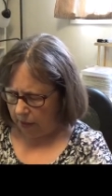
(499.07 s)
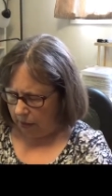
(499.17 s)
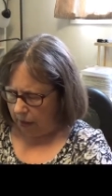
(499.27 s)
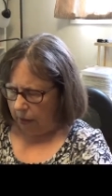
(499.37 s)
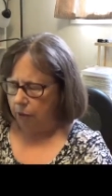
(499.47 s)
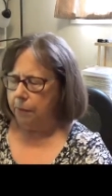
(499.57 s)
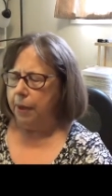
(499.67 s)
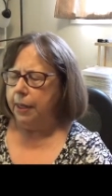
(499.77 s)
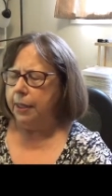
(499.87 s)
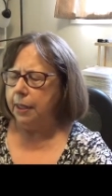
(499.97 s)
the
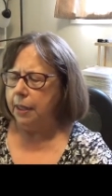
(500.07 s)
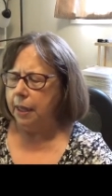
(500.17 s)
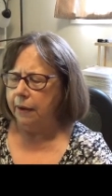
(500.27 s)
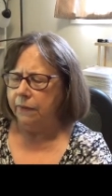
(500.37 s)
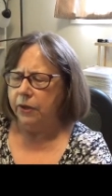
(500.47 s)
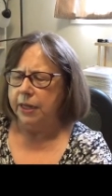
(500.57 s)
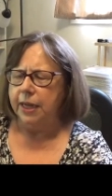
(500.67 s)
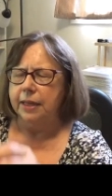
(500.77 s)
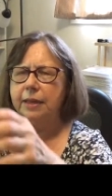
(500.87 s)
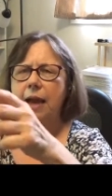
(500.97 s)
Hermione
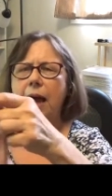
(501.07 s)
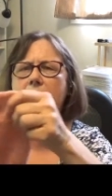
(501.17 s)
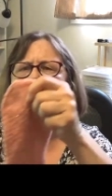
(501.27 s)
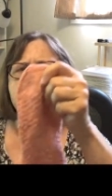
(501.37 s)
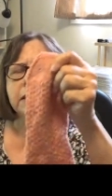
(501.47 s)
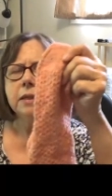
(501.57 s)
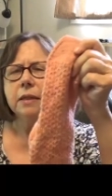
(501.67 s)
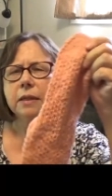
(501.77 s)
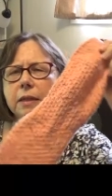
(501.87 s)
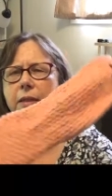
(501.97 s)
Everyday Sock.
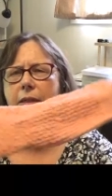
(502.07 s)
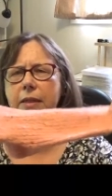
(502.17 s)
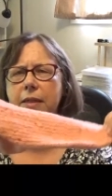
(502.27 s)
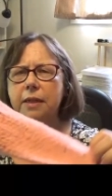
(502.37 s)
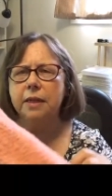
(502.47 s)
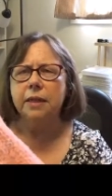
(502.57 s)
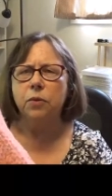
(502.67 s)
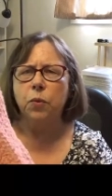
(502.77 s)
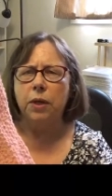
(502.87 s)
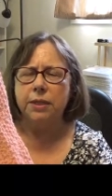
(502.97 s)
Here's
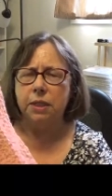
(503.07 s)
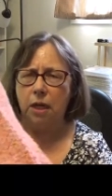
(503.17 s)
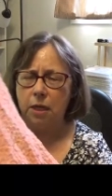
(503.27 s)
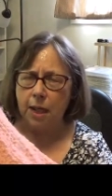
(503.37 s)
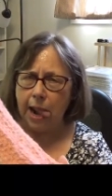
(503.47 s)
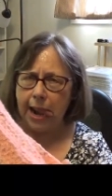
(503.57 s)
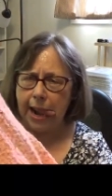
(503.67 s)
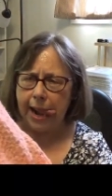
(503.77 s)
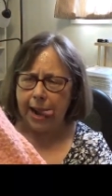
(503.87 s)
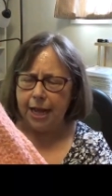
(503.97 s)
one done.
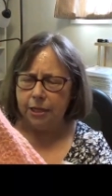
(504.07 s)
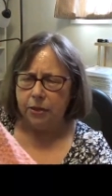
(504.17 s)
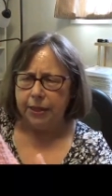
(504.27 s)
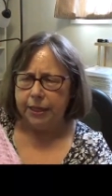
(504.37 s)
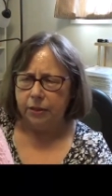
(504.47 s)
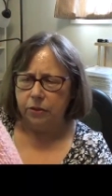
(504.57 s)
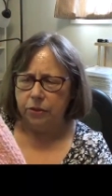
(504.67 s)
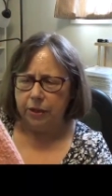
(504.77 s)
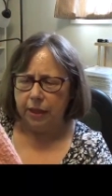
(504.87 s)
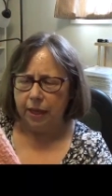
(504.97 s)
So I guess you
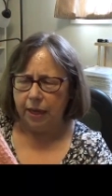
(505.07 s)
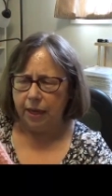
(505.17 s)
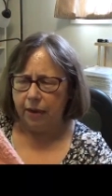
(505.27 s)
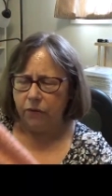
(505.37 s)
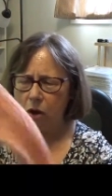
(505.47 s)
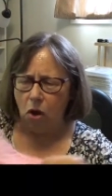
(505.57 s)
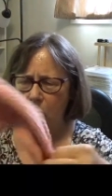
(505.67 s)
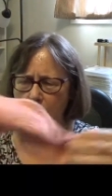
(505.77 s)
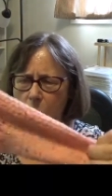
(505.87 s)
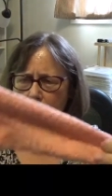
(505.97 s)
could say I have a
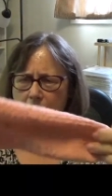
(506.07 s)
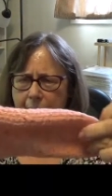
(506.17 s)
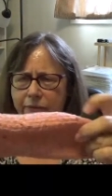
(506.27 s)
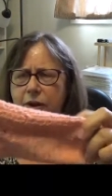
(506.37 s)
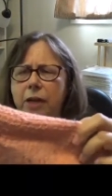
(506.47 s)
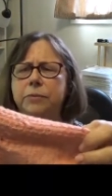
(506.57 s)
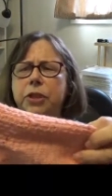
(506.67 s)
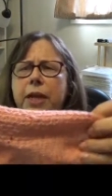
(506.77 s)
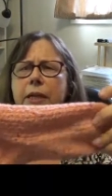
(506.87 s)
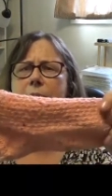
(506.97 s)
whole, a half
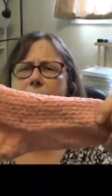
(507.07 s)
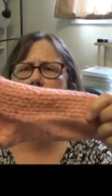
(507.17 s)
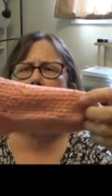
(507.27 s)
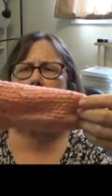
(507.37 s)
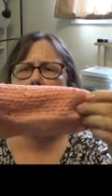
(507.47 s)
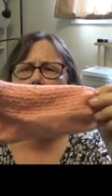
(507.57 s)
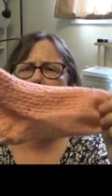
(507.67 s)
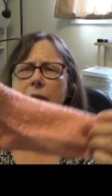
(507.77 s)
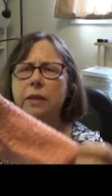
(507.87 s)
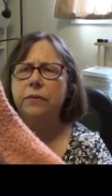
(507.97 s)
object.
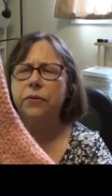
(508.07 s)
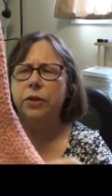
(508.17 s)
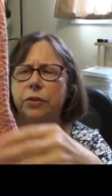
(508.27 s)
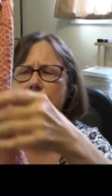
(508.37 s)
Here's the first